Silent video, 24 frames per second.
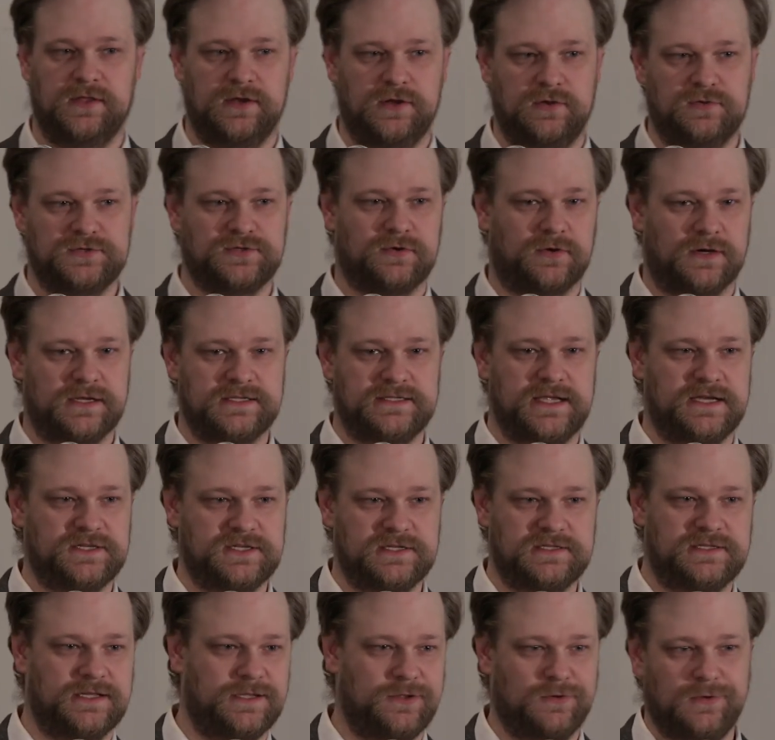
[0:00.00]
the news
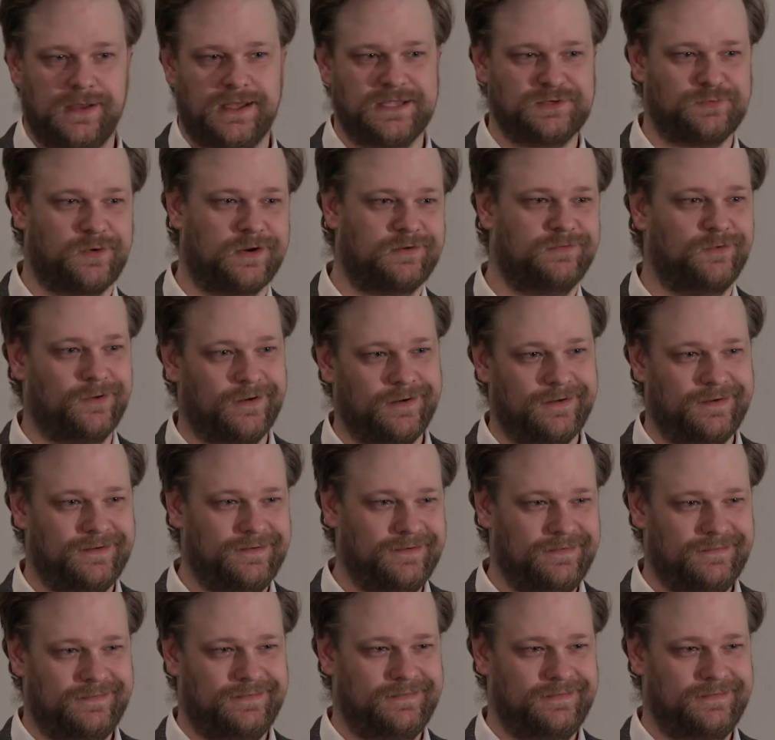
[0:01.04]
organizations that you guys work for,